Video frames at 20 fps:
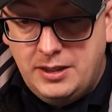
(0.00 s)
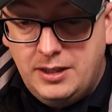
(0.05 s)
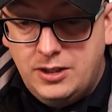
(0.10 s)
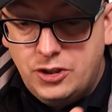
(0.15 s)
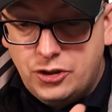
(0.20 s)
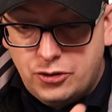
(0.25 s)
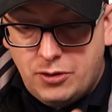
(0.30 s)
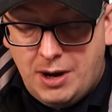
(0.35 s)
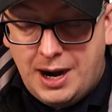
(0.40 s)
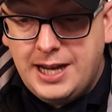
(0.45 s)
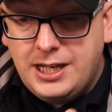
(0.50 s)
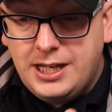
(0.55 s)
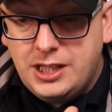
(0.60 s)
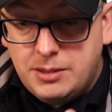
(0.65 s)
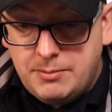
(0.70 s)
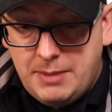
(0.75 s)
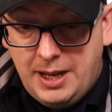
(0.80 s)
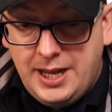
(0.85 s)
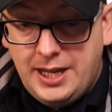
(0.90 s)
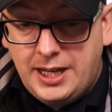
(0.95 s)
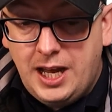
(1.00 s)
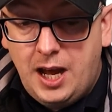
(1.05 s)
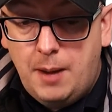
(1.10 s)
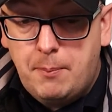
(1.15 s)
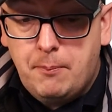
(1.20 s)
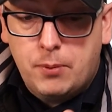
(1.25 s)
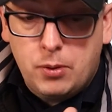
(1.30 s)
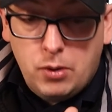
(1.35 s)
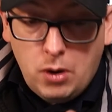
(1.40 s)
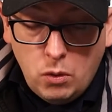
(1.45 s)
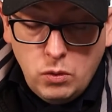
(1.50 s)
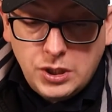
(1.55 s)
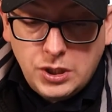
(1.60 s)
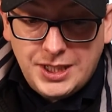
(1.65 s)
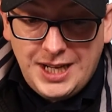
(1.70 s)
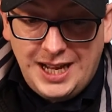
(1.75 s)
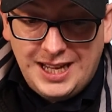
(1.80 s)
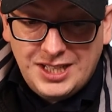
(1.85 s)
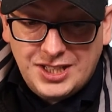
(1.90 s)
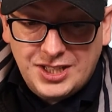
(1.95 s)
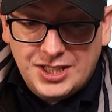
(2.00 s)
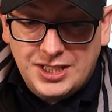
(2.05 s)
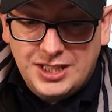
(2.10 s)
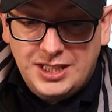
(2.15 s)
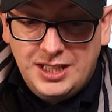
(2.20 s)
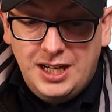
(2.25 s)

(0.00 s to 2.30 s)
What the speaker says: trying to make a process